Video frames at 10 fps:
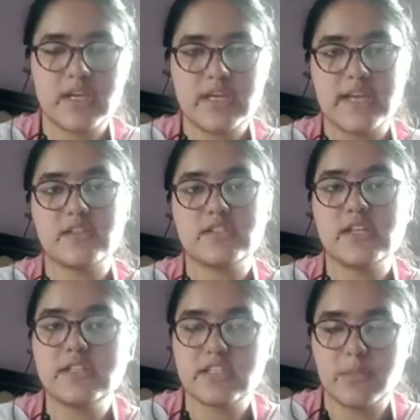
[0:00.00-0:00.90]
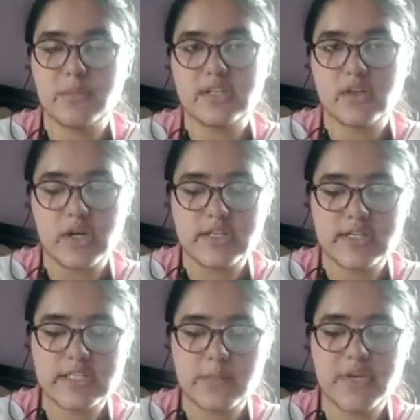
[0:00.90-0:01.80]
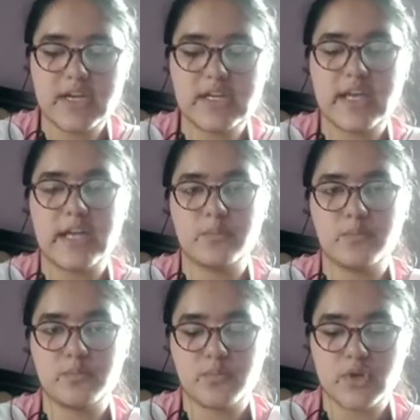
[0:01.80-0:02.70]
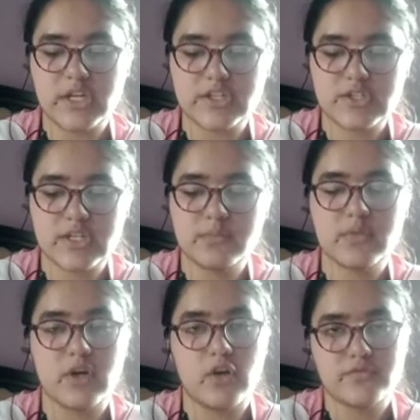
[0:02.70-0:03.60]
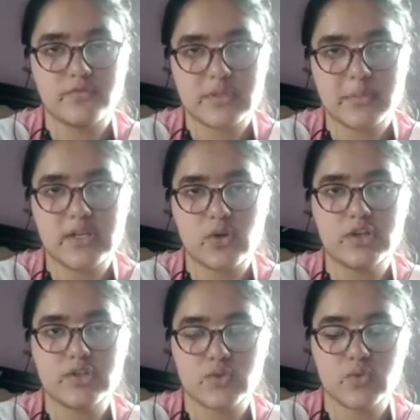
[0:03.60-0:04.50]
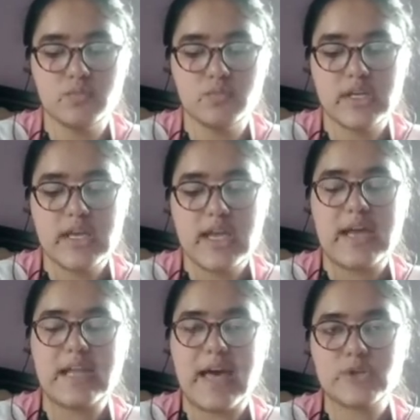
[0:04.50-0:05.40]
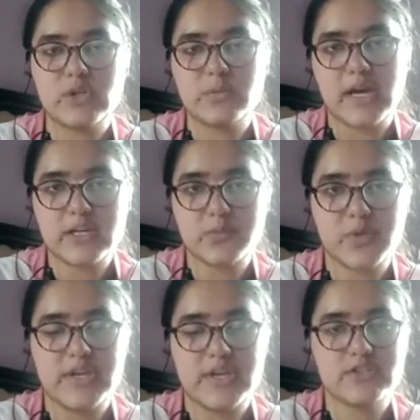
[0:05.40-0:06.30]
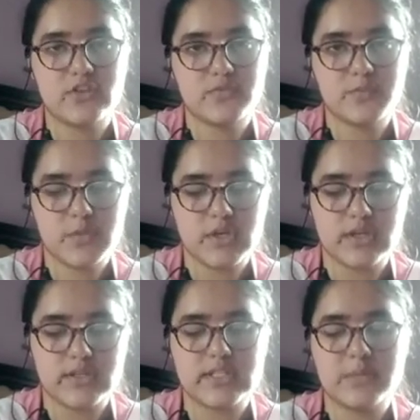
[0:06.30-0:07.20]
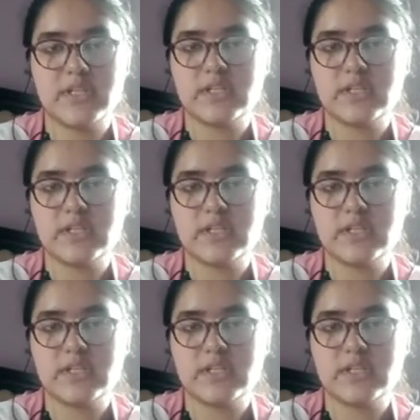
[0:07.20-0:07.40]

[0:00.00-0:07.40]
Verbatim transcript: As a result, cement got disappeared and production of cement got zoomed and actual market price of uh, cement